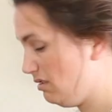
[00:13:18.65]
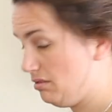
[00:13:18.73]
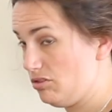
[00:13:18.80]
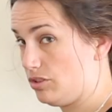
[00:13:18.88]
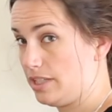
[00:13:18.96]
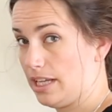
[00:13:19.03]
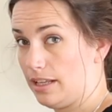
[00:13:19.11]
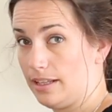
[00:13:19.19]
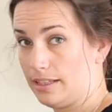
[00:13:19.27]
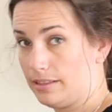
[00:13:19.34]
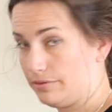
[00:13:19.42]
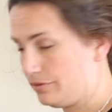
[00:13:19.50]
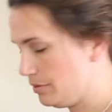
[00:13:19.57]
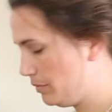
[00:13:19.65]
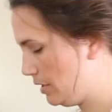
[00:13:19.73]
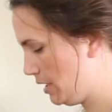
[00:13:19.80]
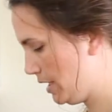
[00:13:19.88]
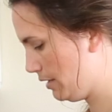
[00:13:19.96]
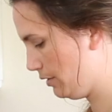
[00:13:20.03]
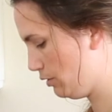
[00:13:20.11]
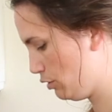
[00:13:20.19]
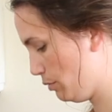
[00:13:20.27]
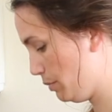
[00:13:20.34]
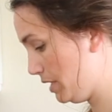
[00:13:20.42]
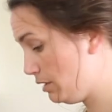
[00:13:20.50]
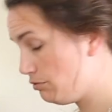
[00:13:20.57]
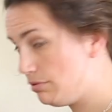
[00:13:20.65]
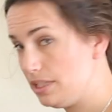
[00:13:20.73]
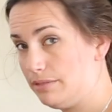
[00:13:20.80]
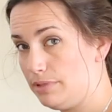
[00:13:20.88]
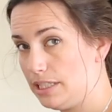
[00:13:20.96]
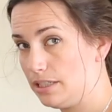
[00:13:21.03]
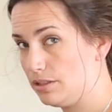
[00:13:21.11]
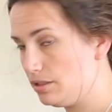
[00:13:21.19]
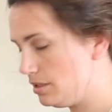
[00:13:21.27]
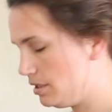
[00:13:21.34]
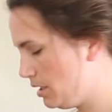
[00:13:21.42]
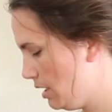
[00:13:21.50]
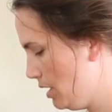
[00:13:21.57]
You just get that from the health shop, and it's really, really good.